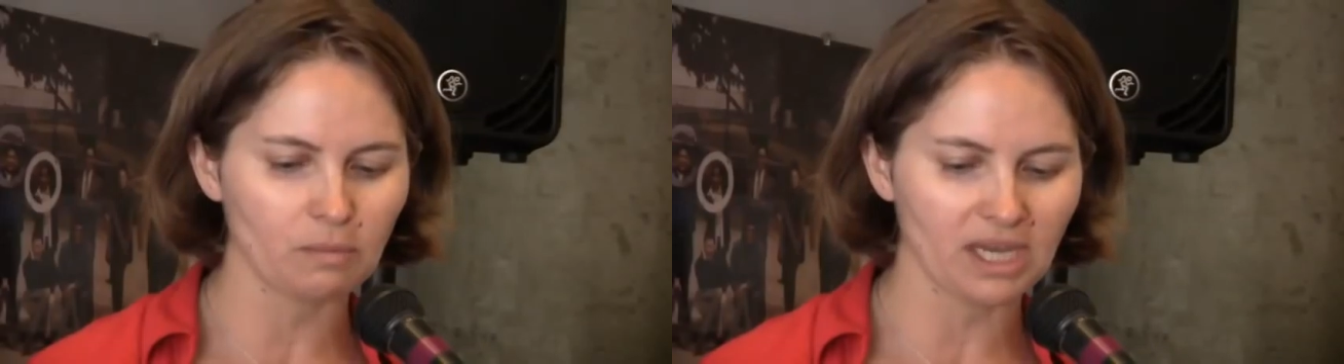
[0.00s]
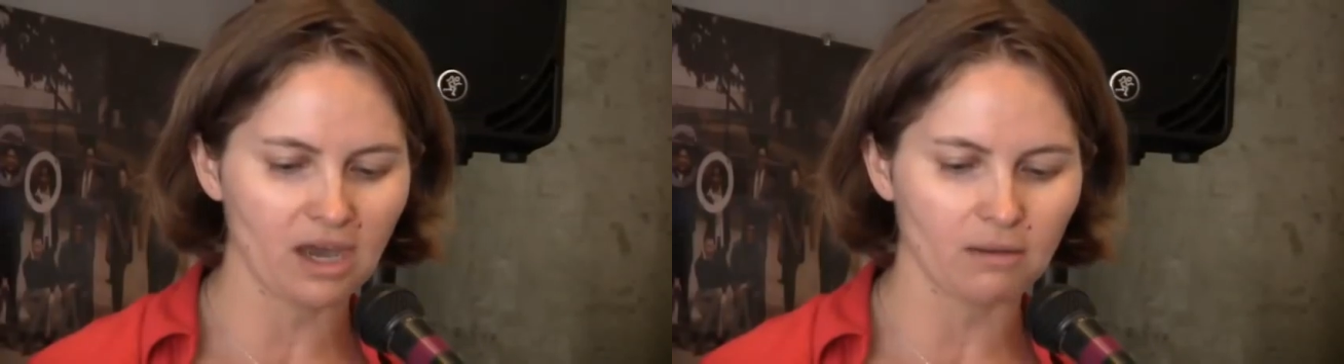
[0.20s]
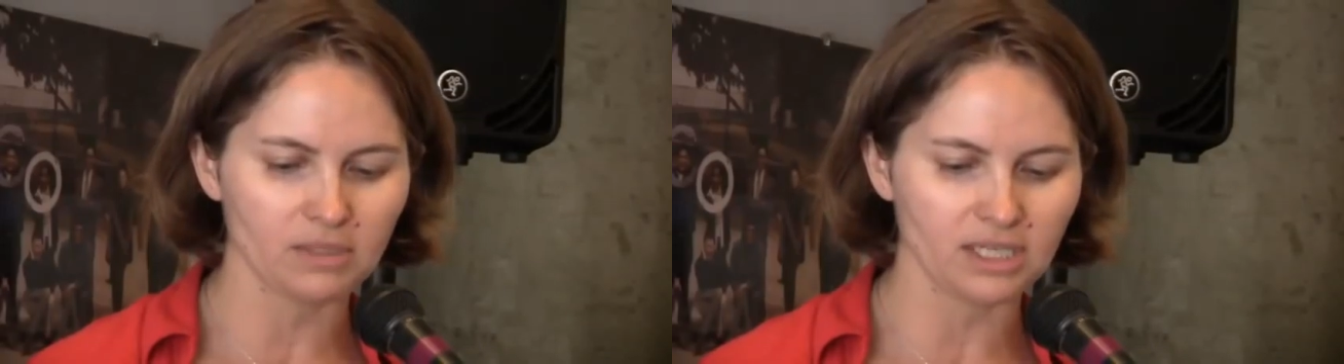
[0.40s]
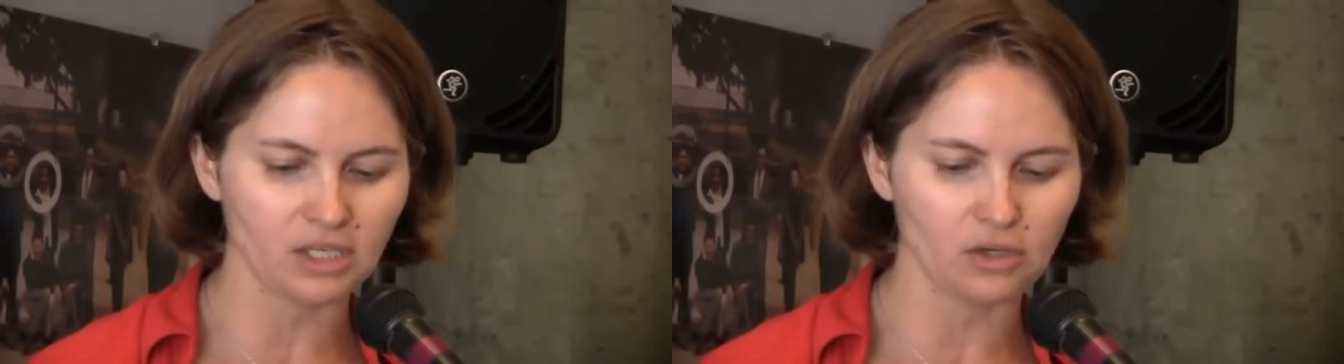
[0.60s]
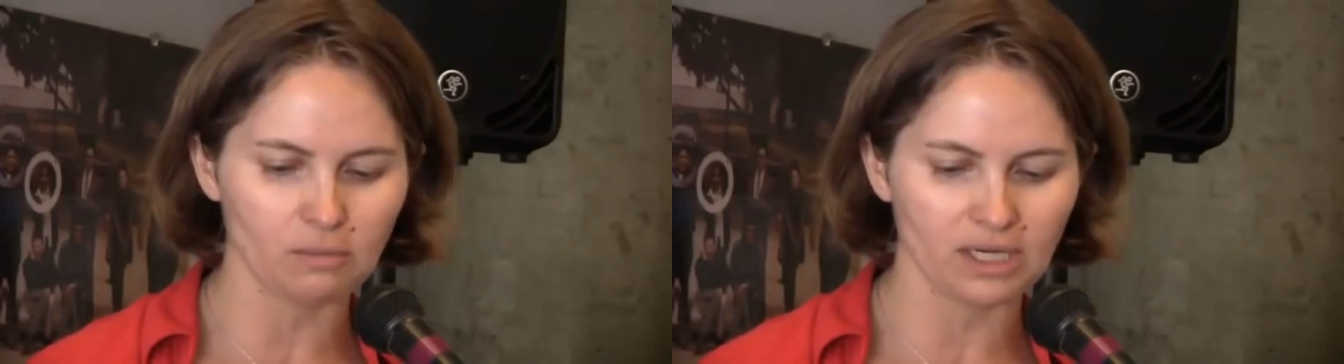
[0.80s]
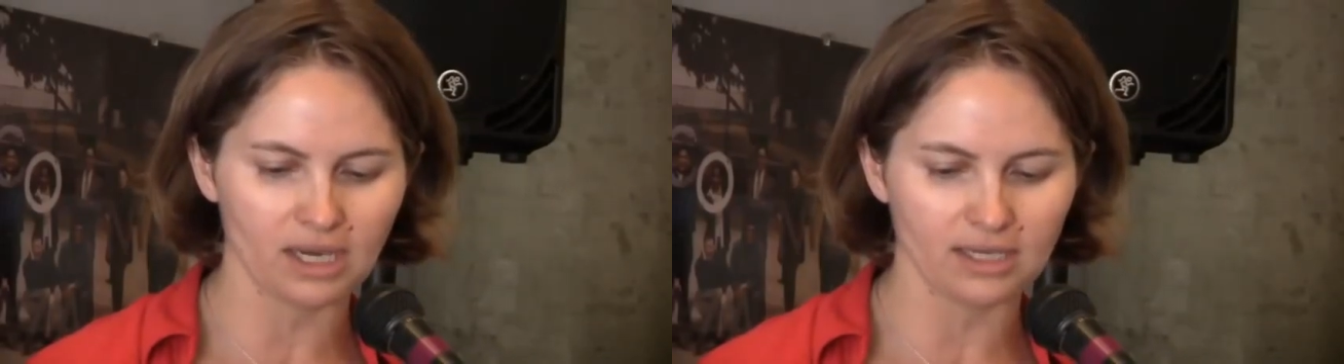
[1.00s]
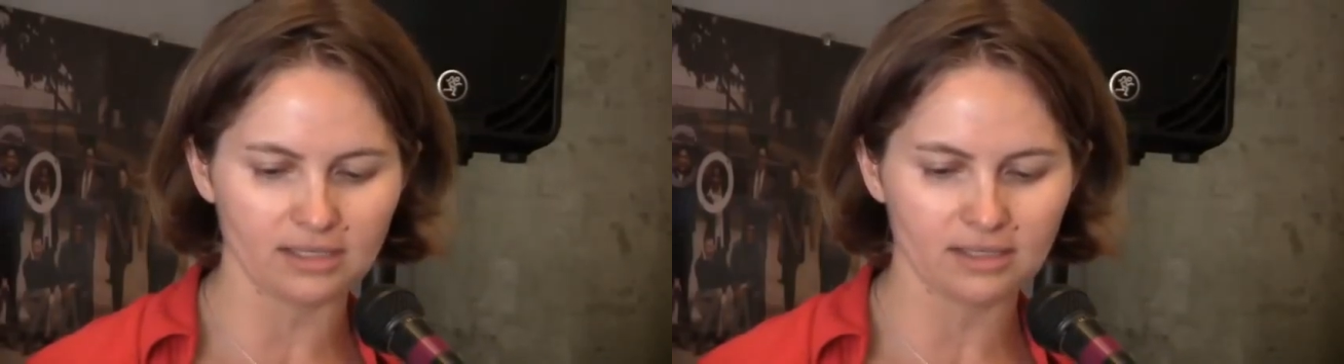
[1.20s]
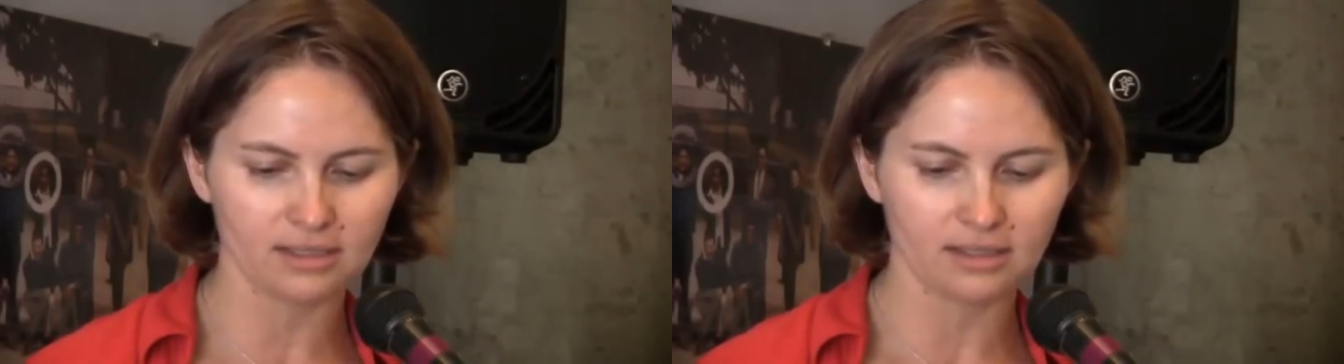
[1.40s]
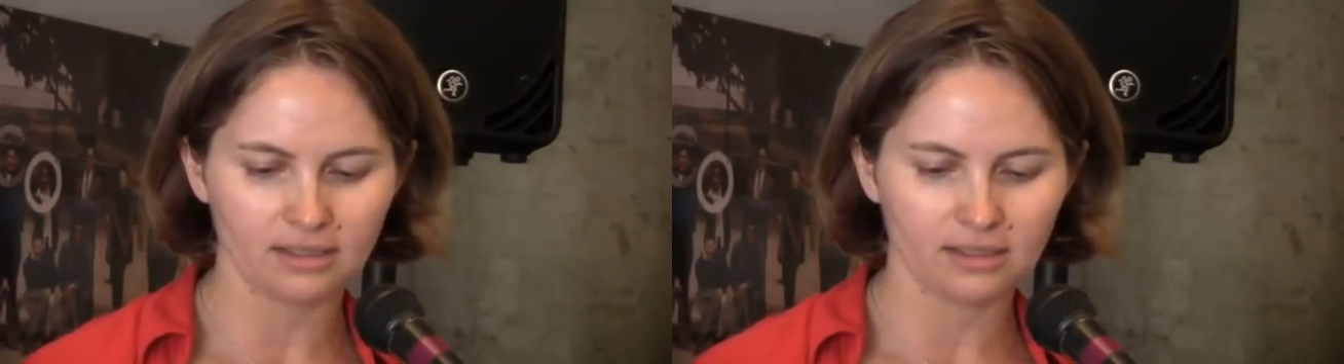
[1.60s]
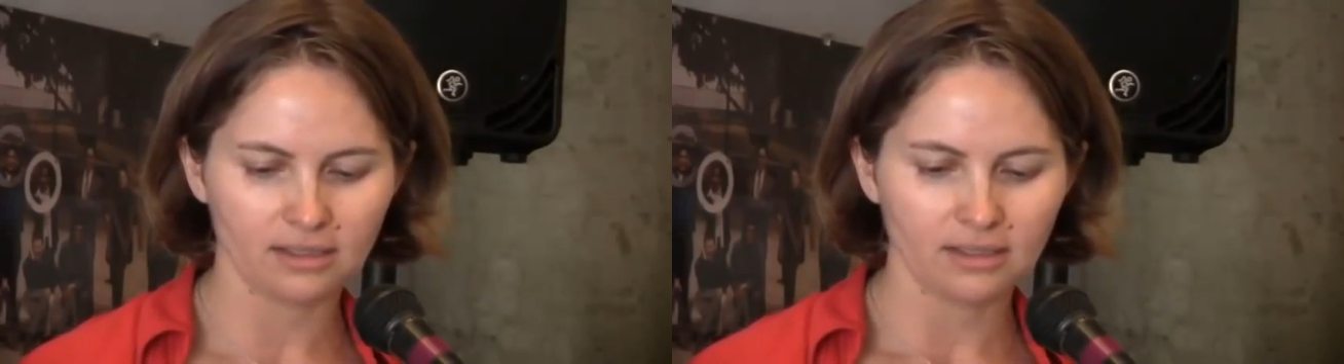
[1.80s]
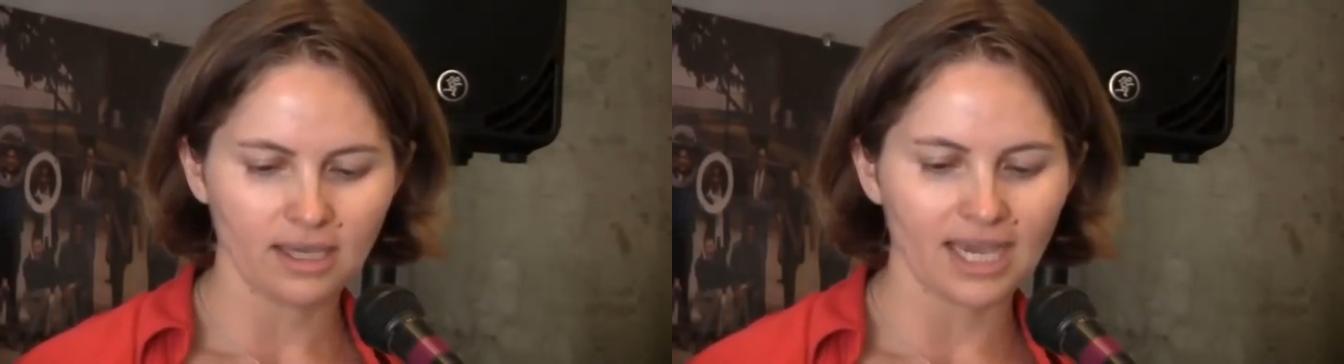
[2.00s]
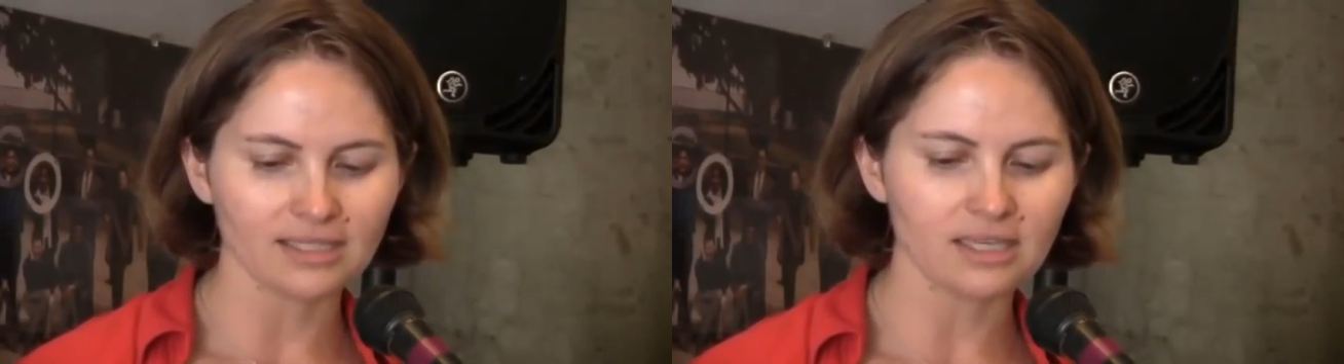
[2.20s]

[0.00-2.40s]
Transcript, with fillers: become dehumanized. As